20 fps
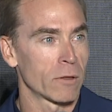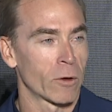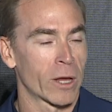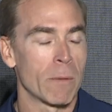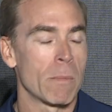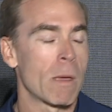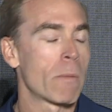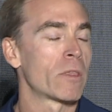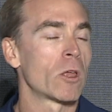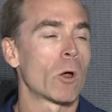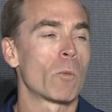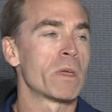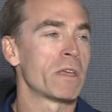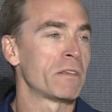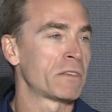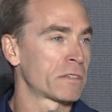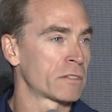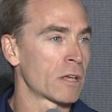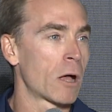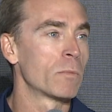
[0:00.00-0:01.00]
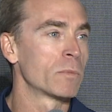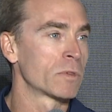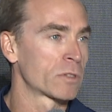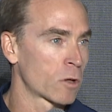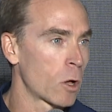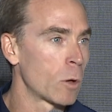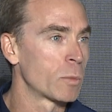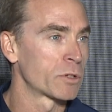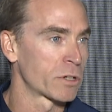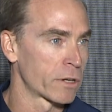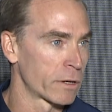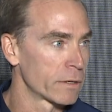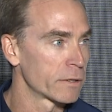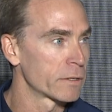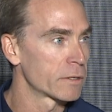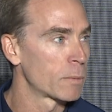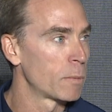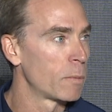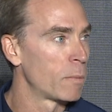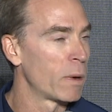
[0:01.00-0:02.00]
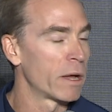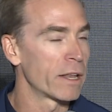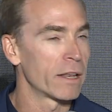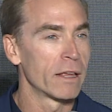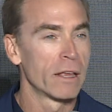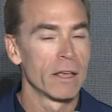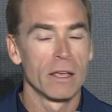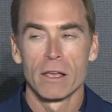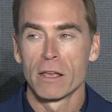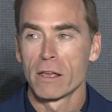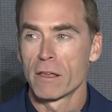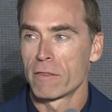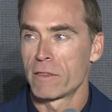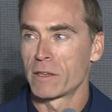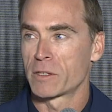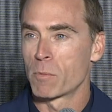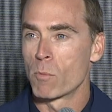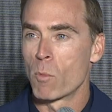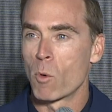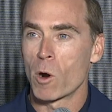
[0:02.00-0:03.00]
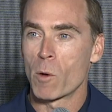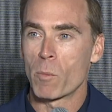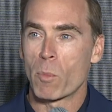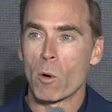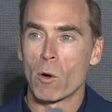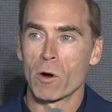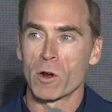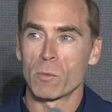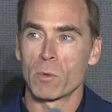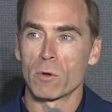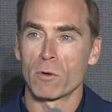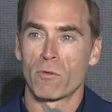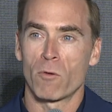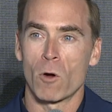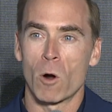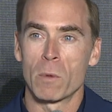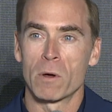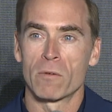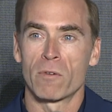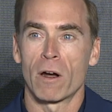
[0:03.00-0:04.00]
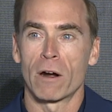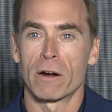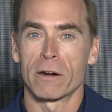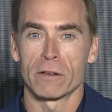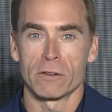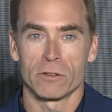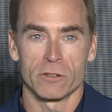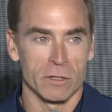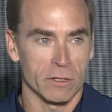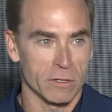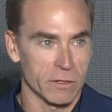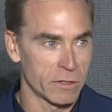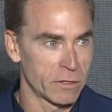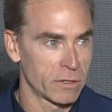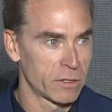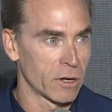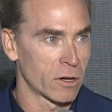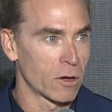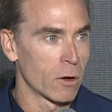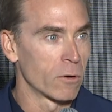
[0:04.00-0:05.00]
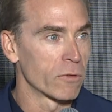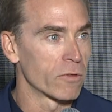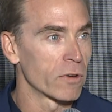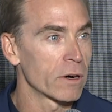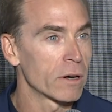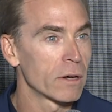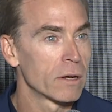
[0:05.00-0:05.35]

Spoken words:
Okay, maybe there'll be some sculptures, but this more portable form of art just took over.